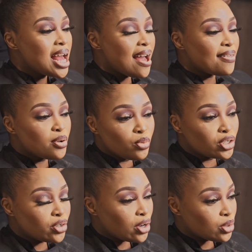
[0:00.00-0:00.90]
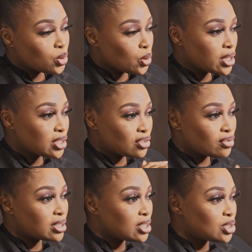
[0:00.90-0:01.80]
And then we're talking
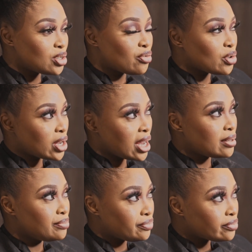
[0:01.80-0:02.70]
strategy of okay,